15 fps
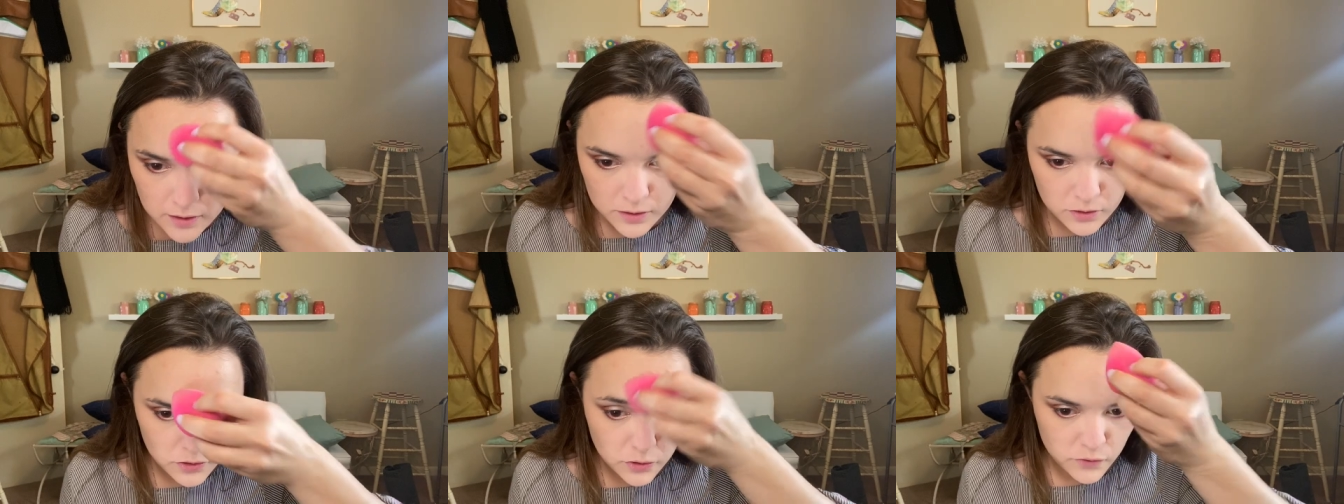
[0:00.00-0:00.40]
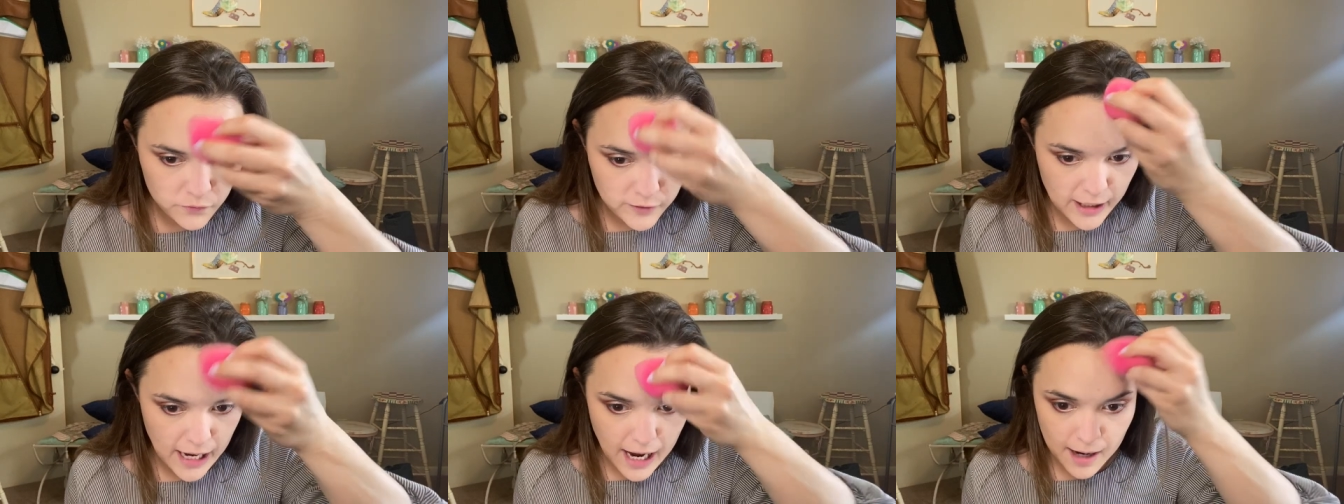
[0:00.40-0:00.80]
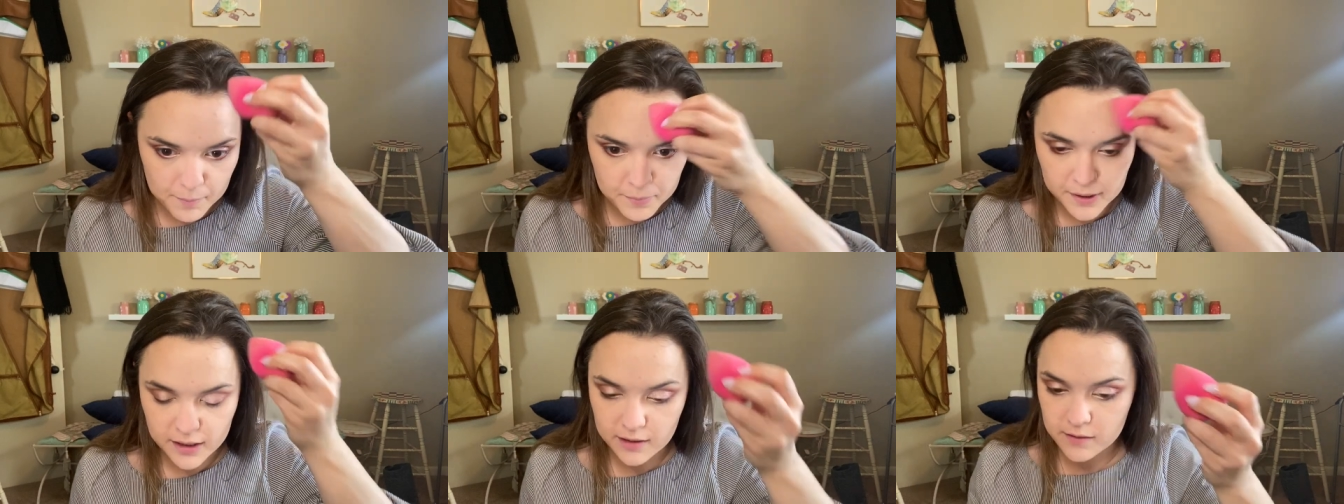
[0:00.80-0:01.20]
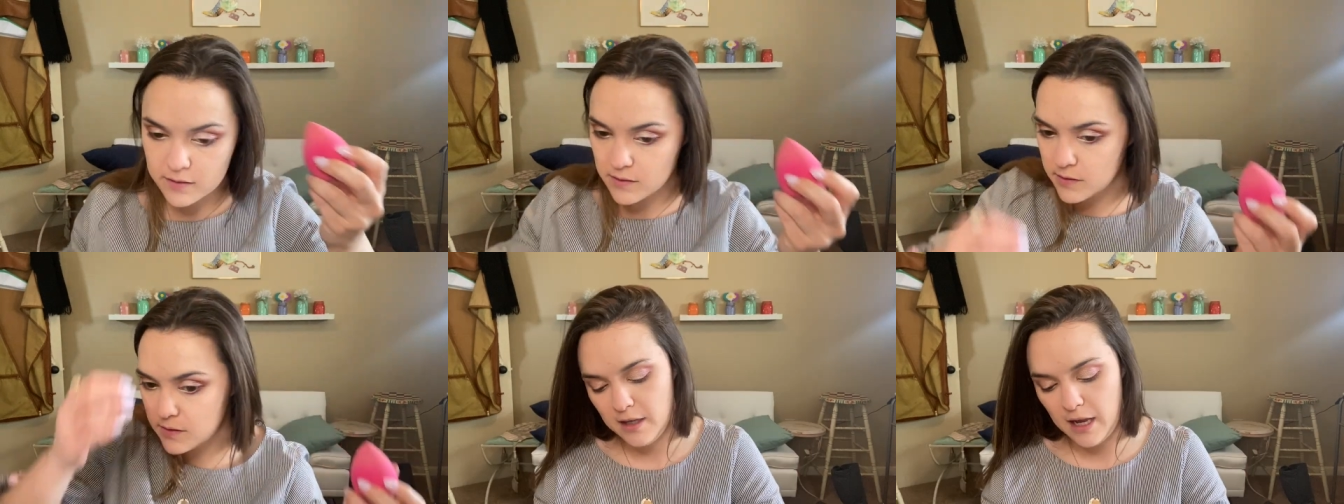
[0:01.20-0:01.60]
goofy
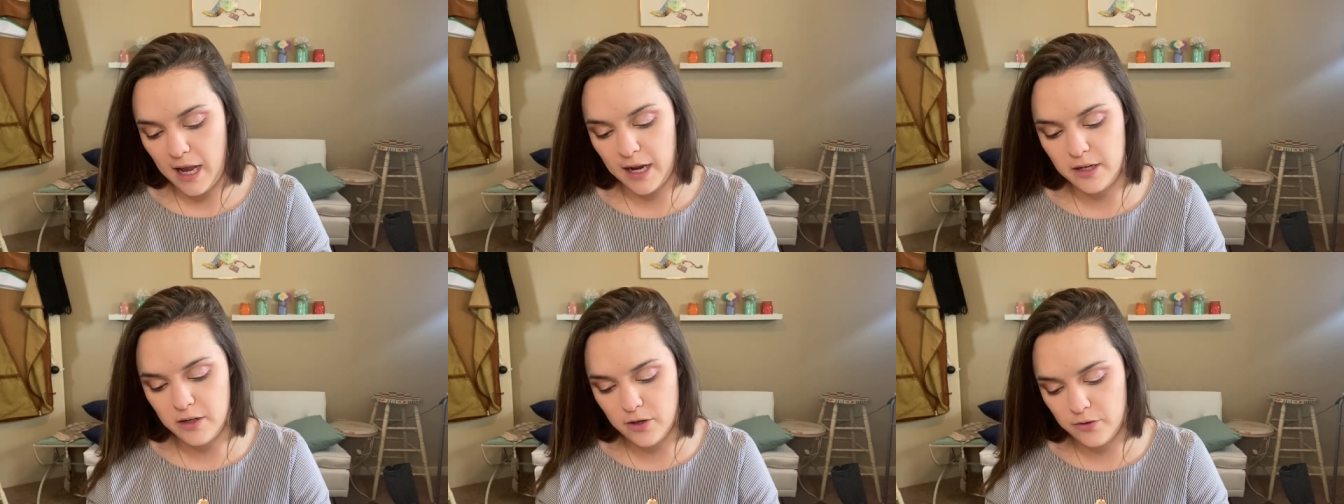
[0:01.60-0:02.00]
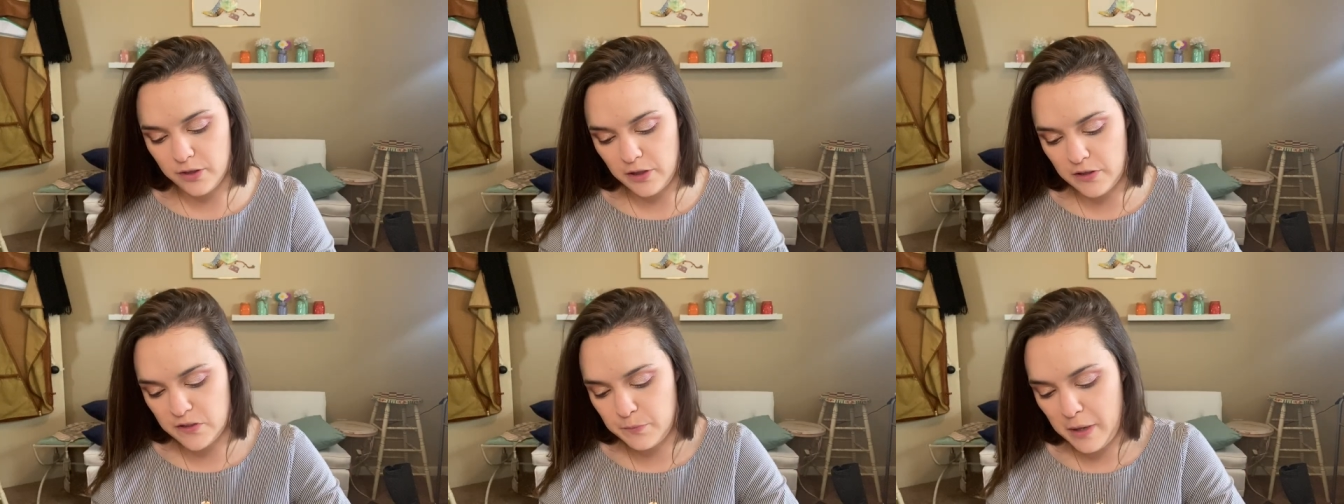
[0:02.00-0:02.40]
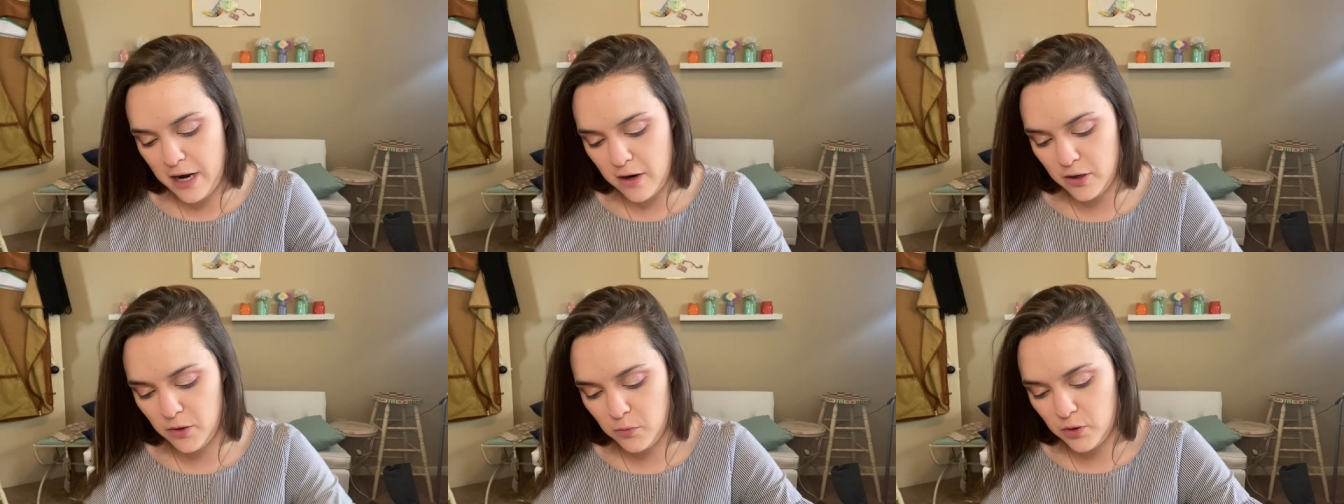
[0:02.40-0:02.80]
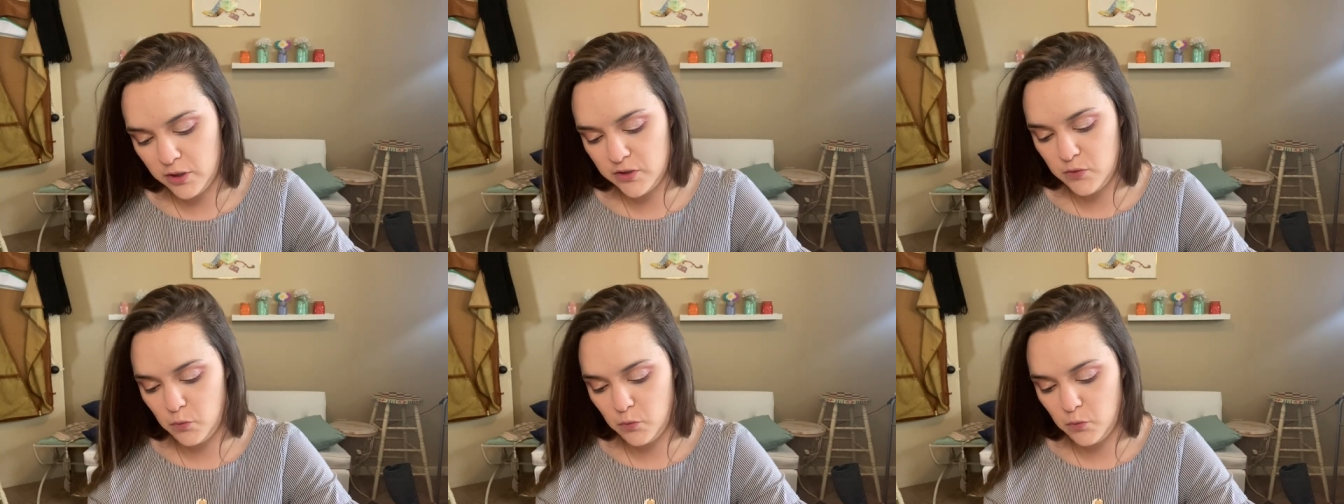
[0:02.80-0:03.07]
happens. I know that this powder works